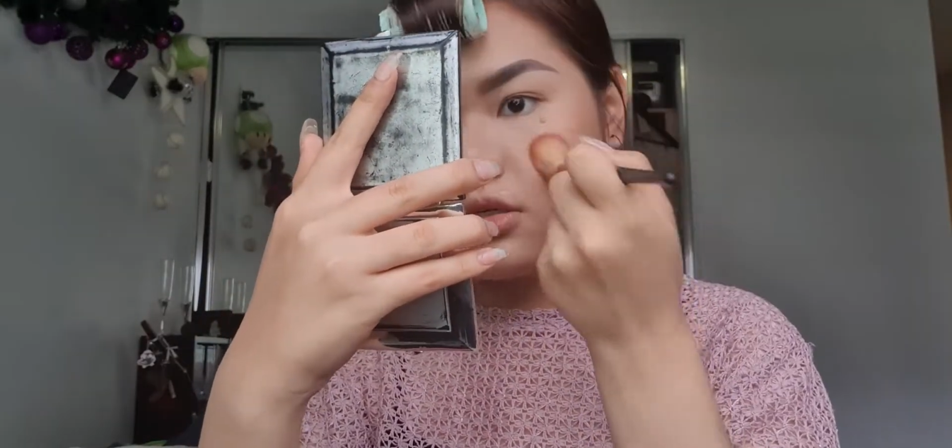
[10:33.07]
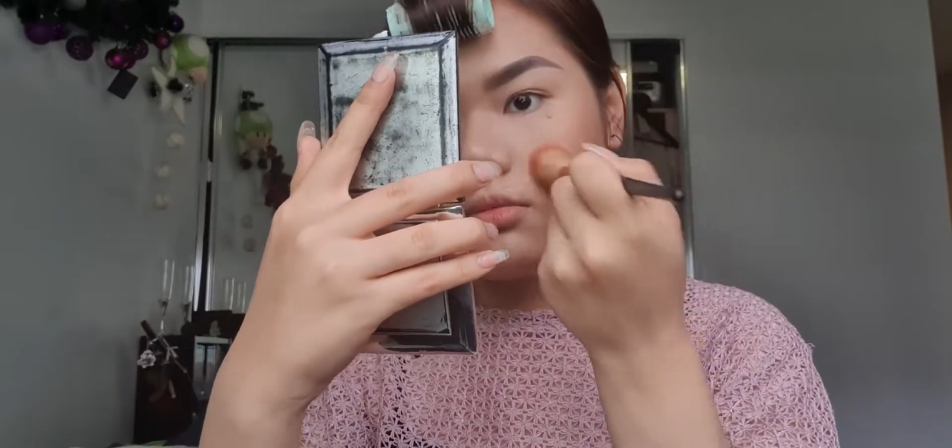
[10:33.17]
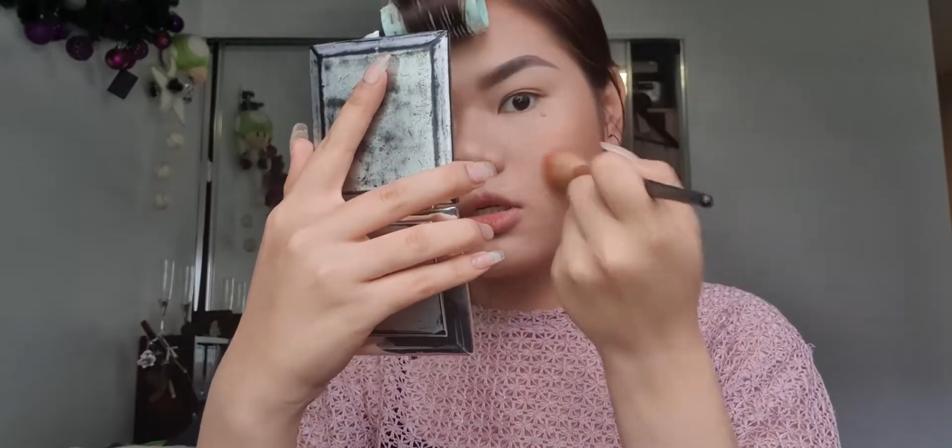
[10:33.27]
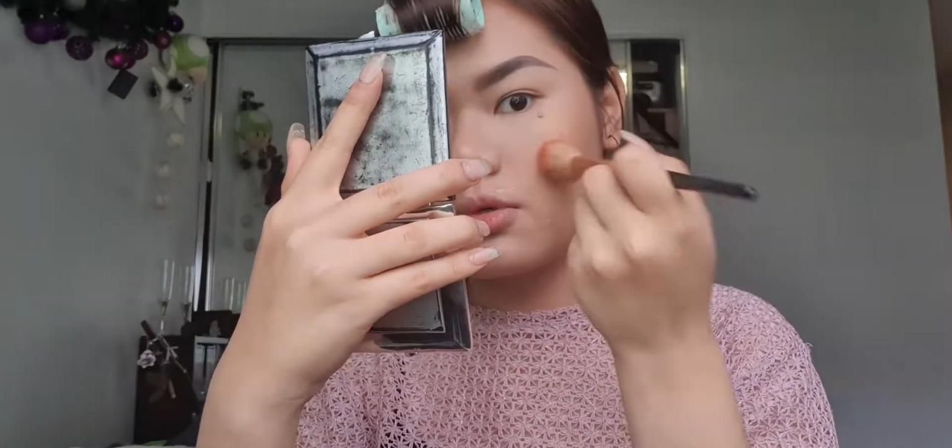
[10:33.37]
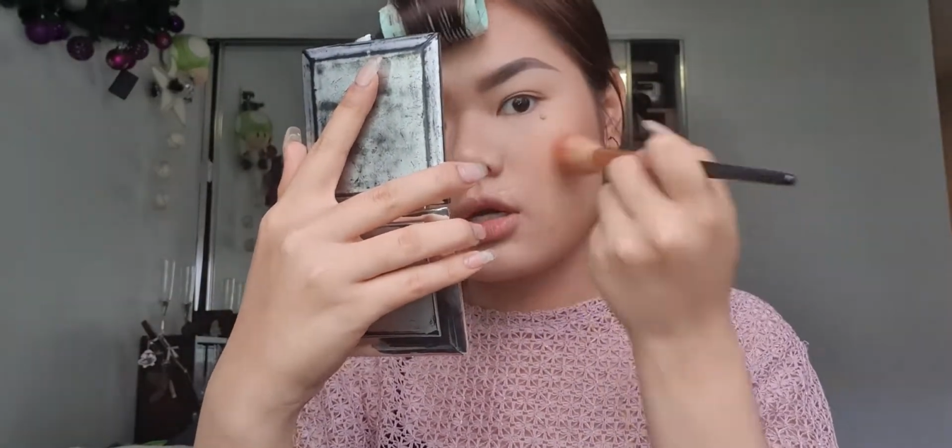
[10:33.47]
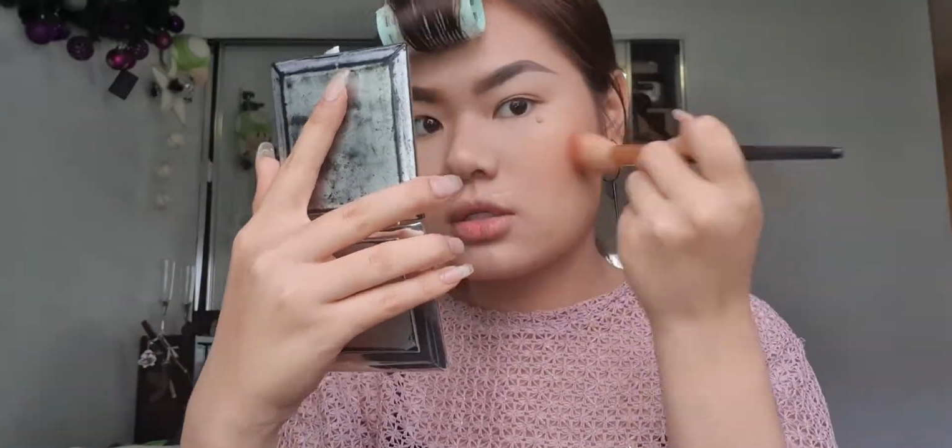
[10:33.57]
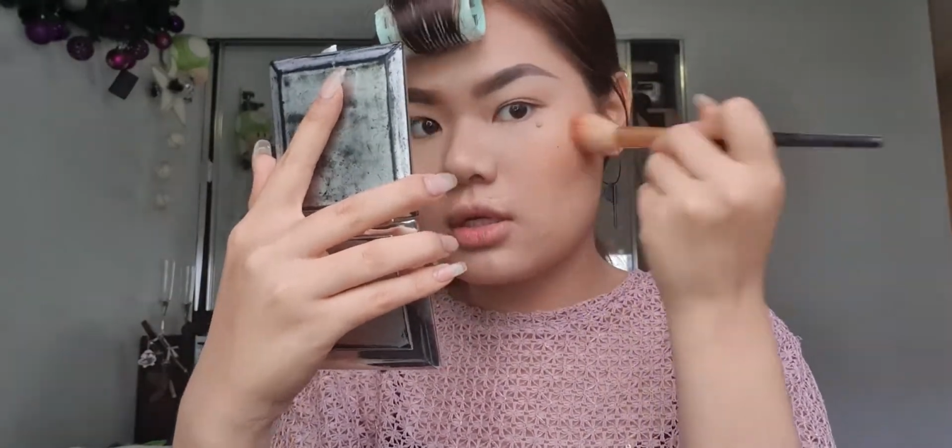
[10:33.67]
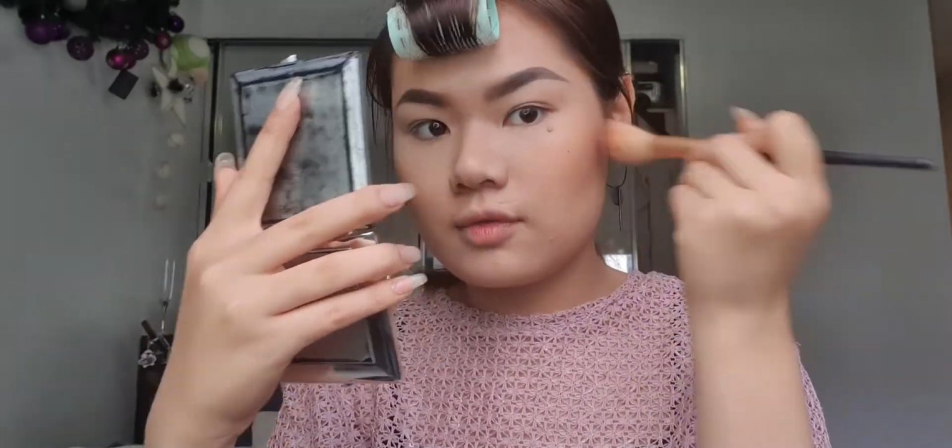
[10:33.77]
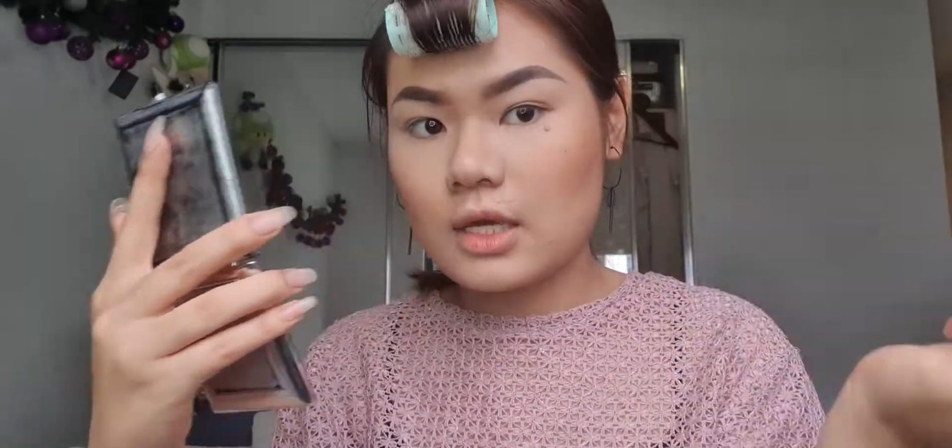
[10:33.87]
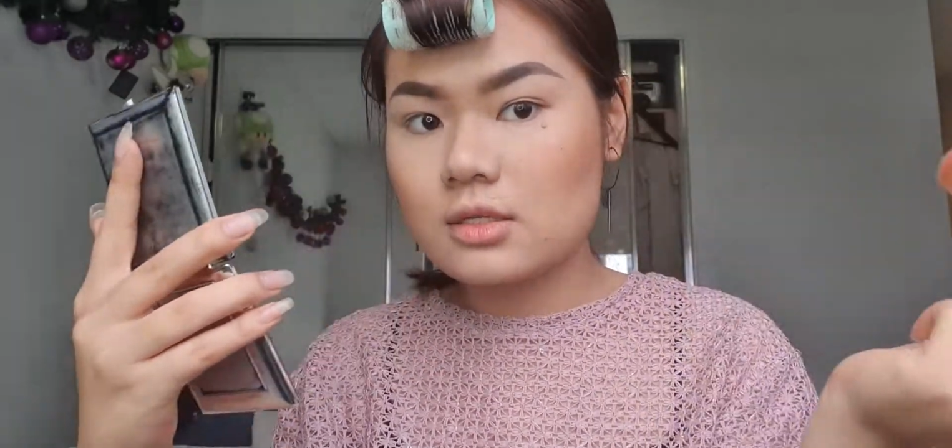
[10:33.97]
too much products on
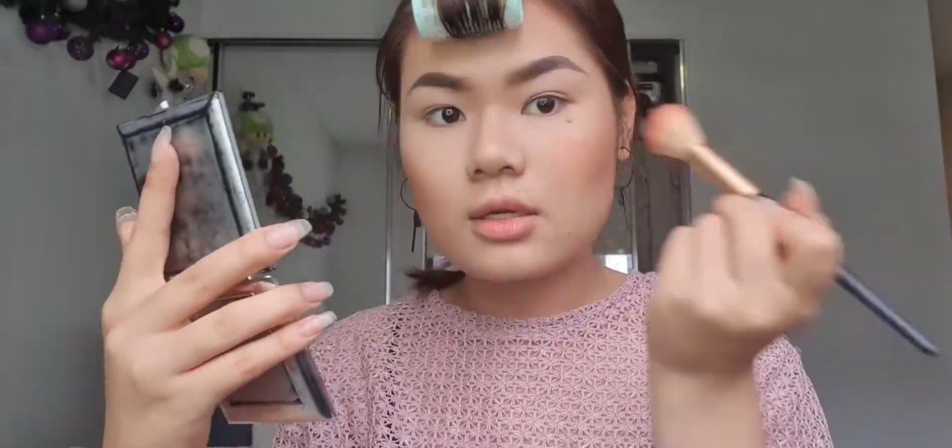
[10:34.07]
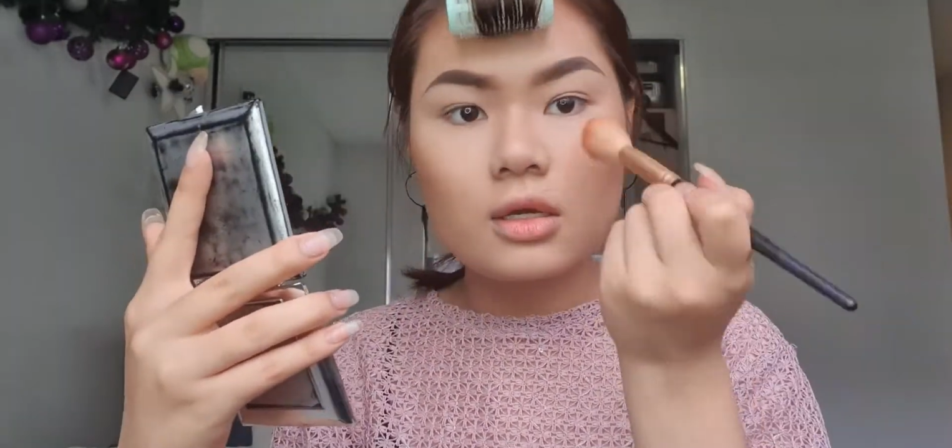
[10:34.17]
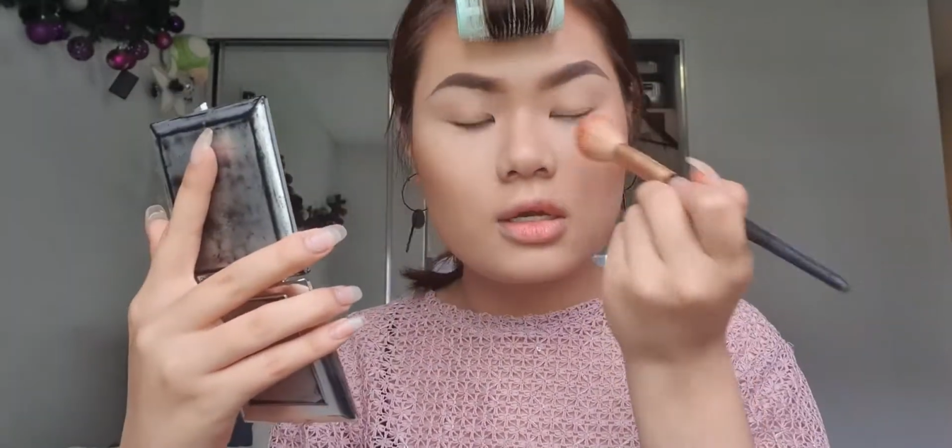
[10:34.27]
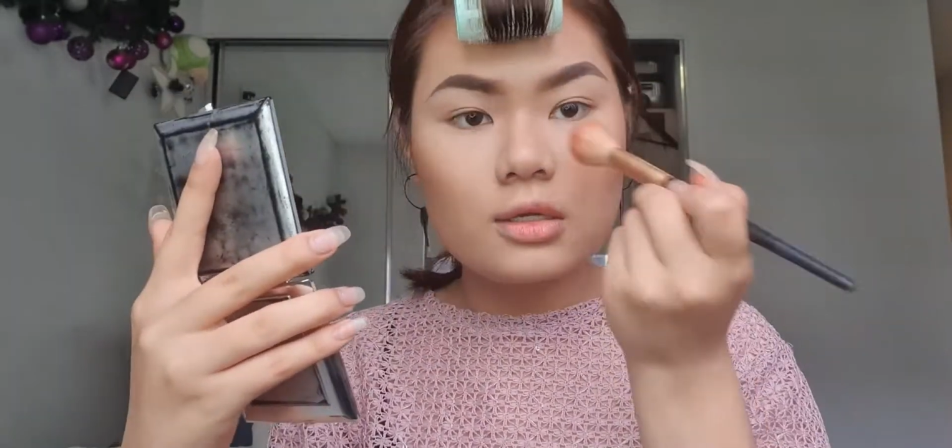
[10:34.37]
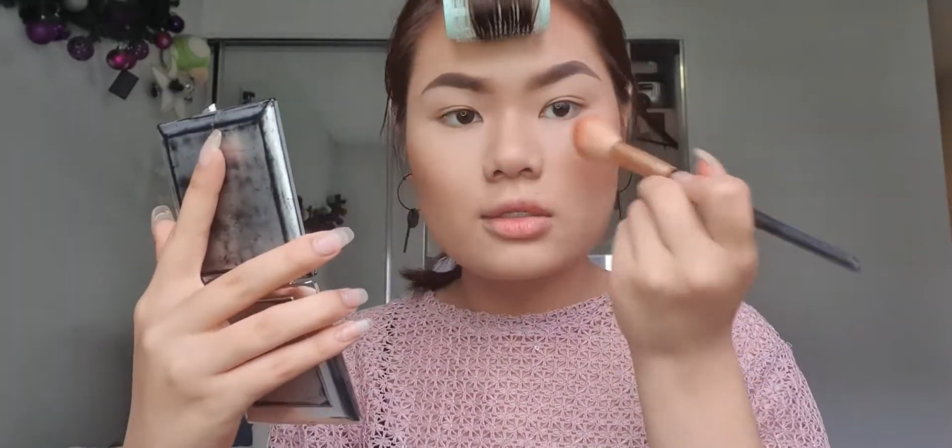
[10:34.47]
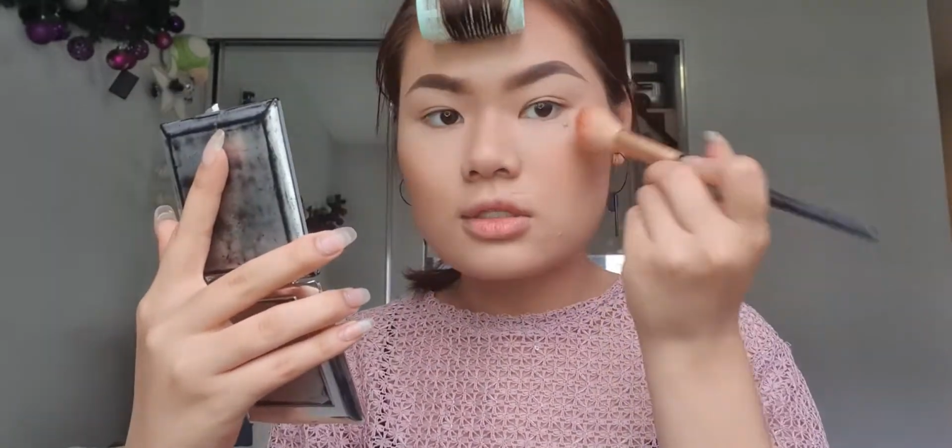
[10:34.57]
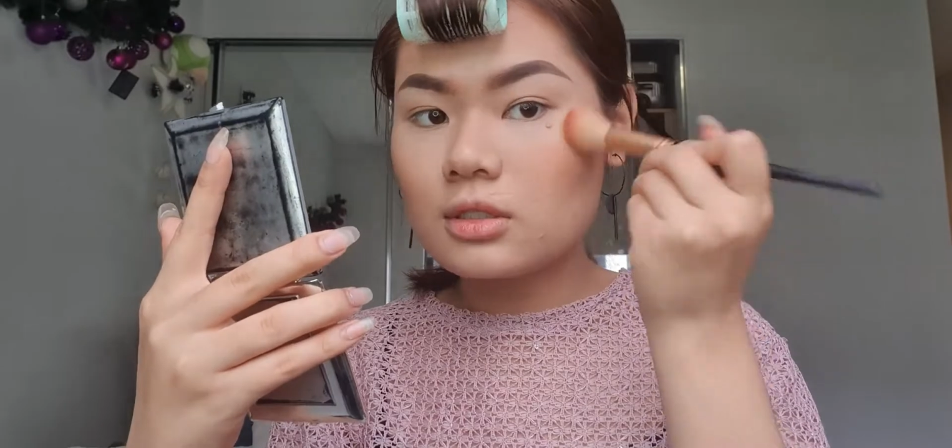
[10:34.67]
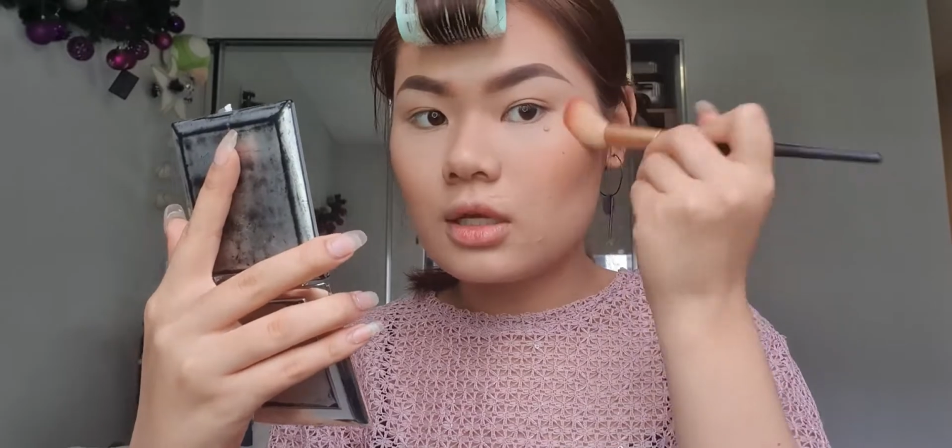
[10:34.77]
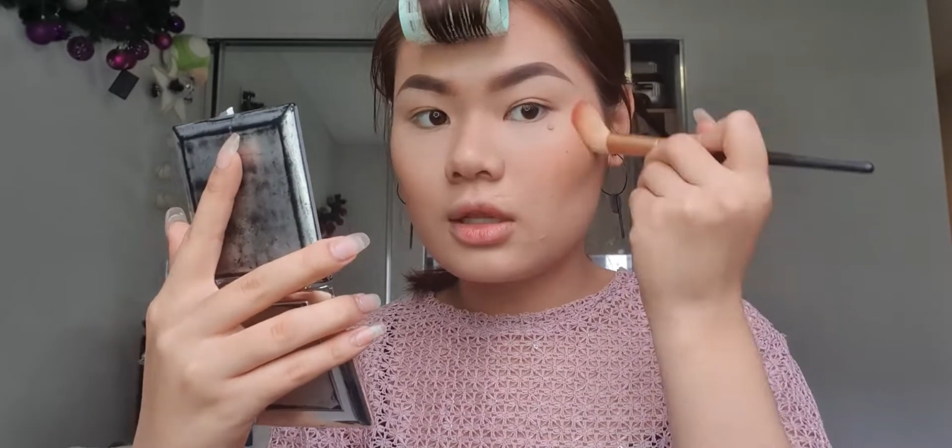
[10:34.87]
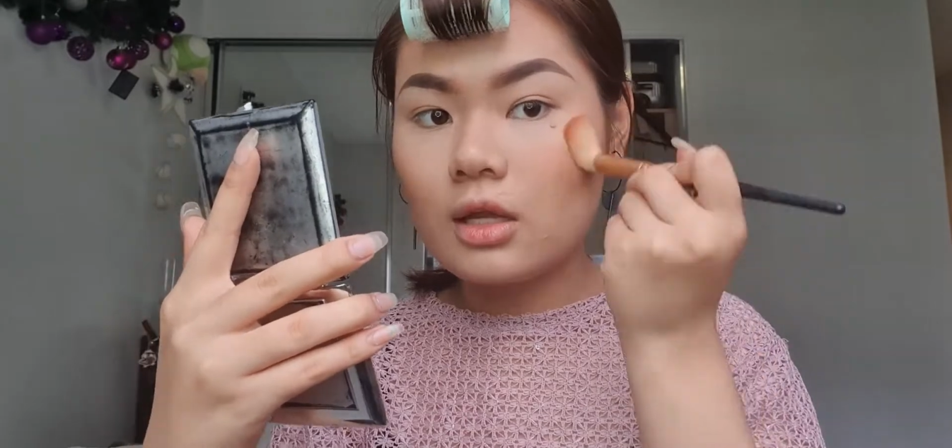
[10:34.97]
the face,
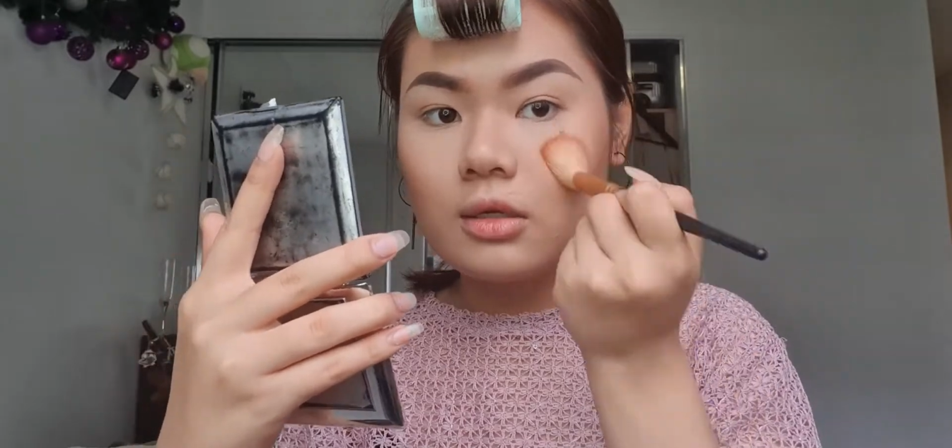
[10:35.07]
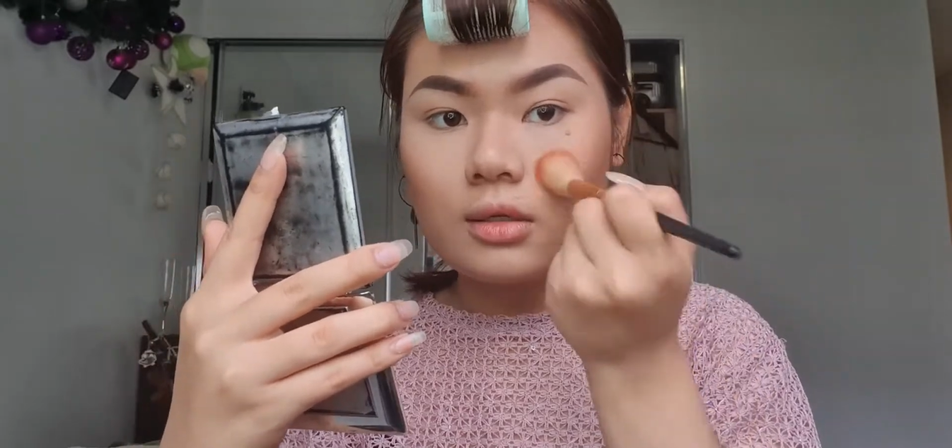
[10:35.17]
just like that.